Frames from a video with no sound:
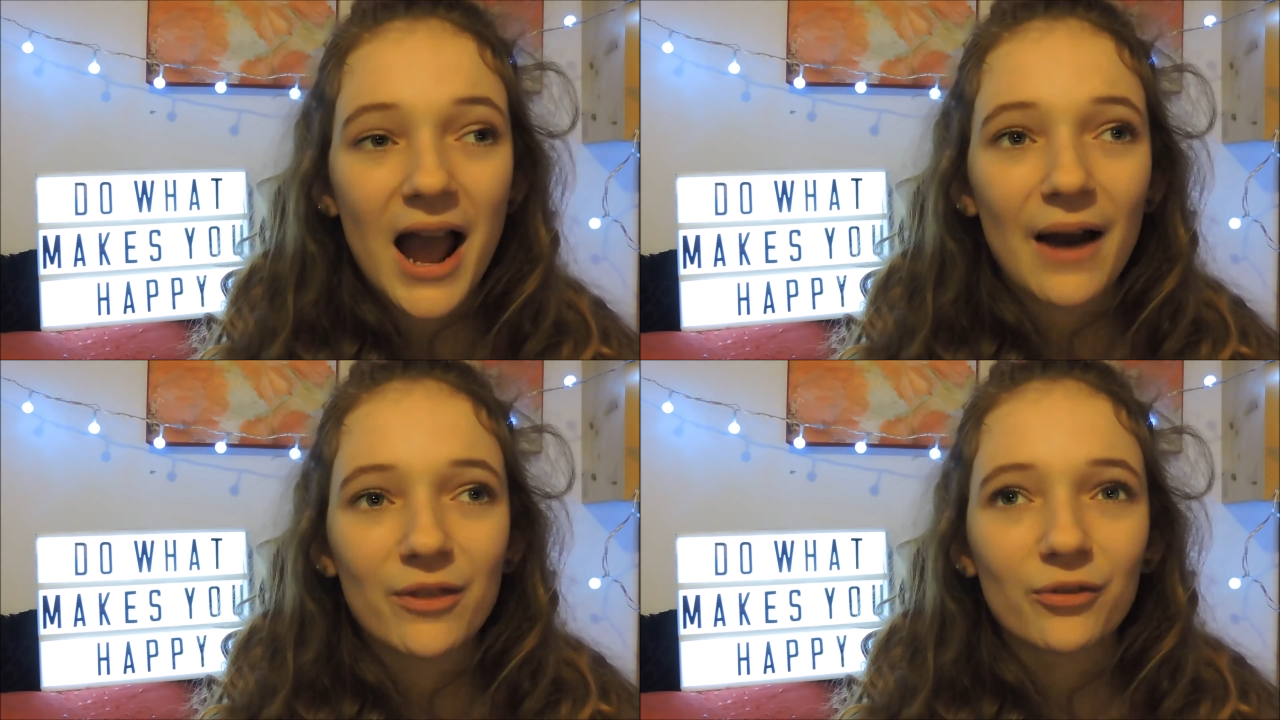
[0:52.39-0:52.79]

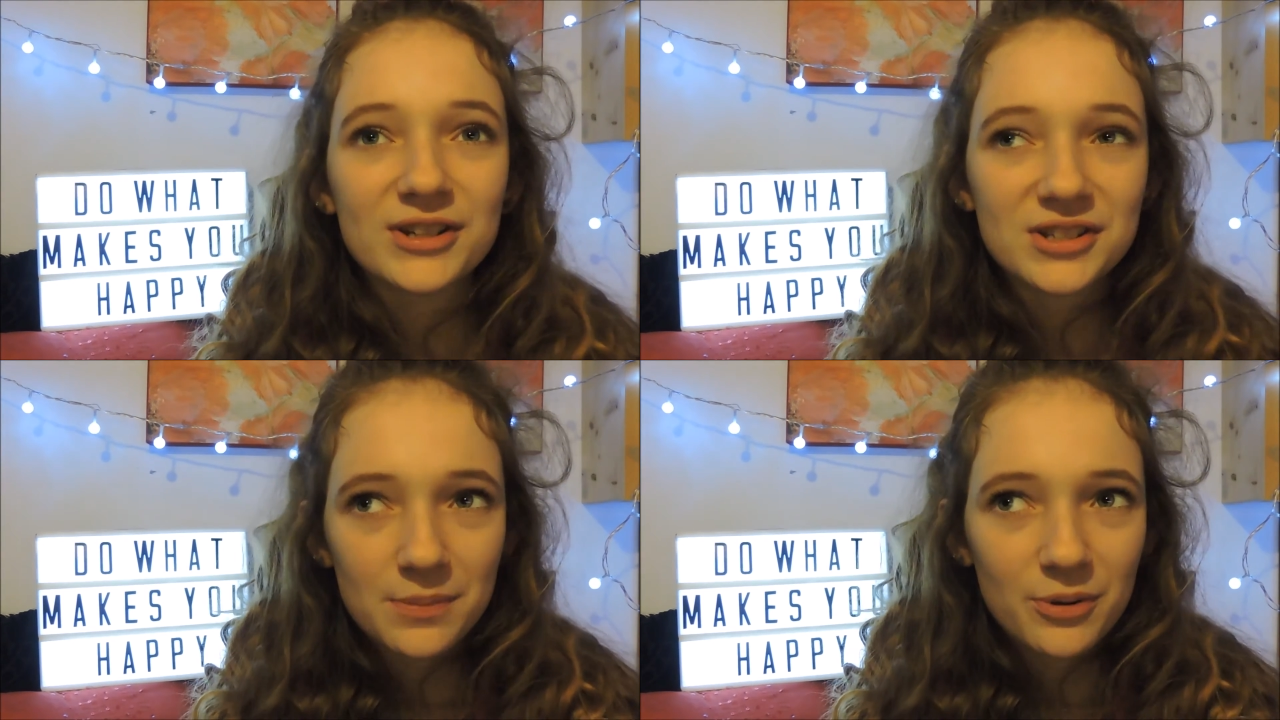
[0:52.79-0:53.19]
and the
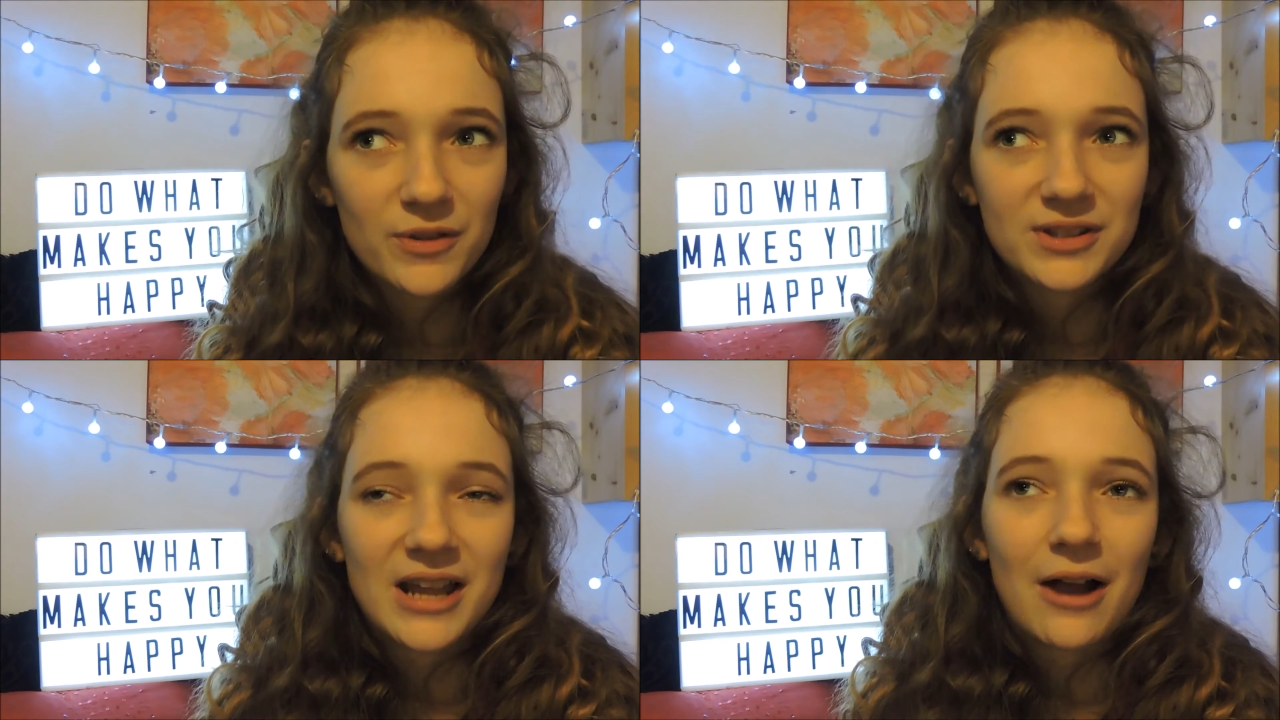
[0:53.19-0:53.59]
reason I put
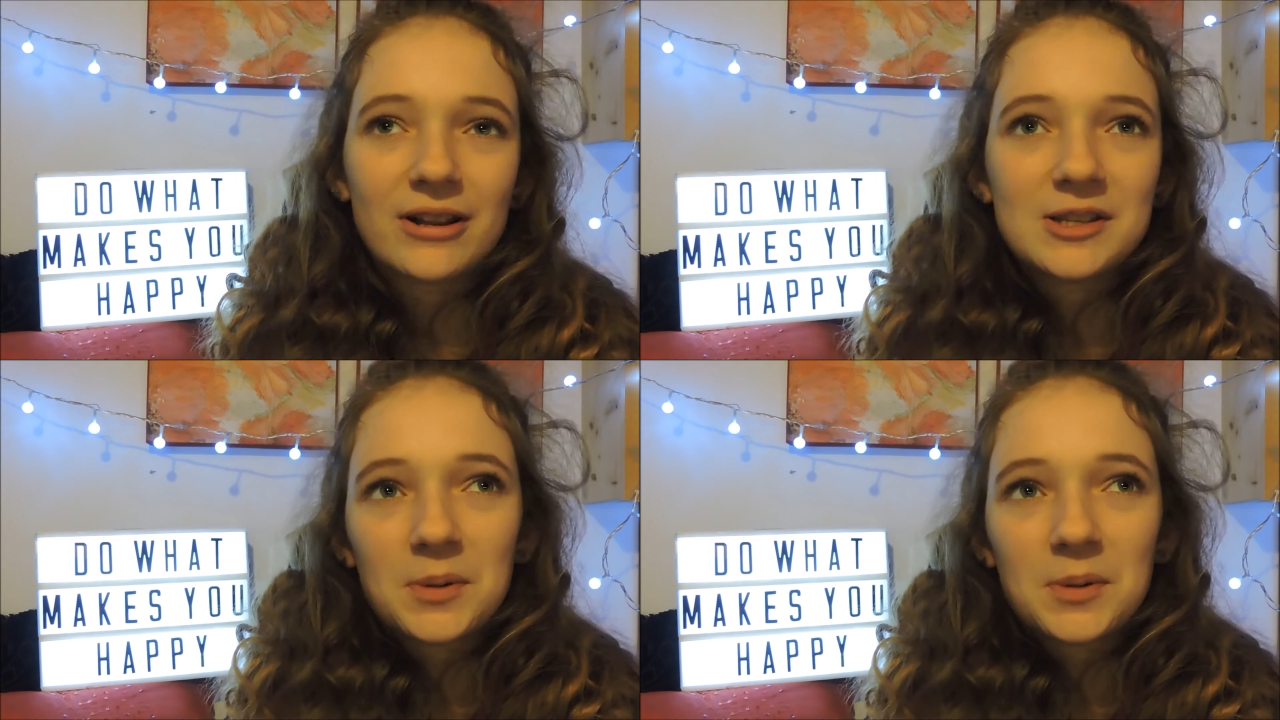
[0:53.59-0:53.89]
this down is